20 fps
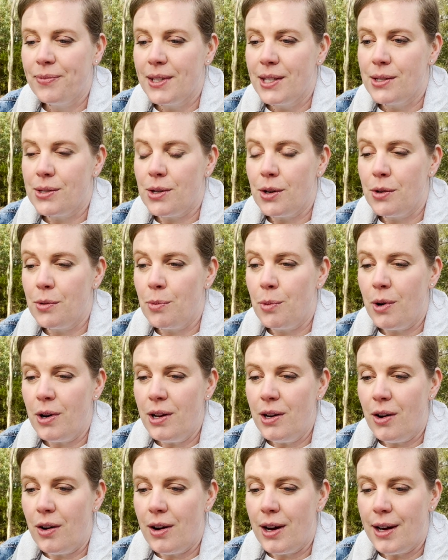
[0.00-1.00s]
So
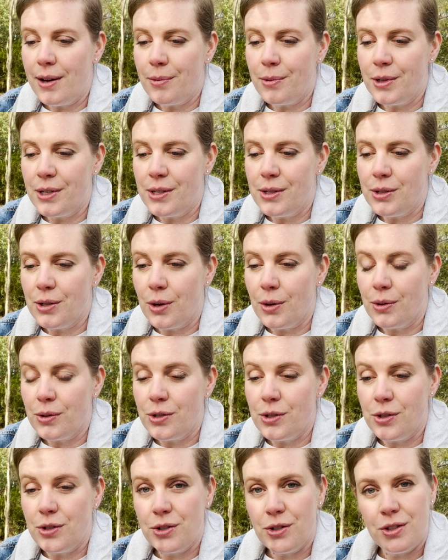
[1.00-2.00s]
what I was told
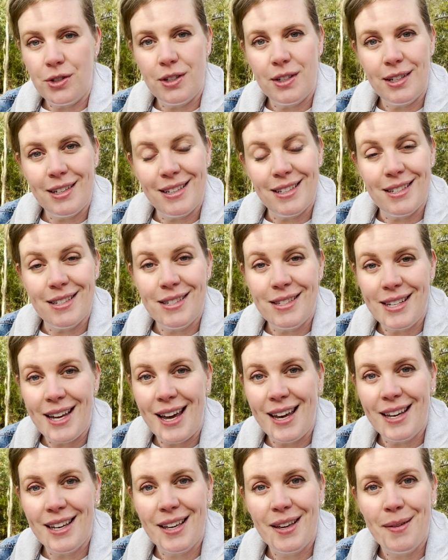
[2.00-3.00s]
to do is take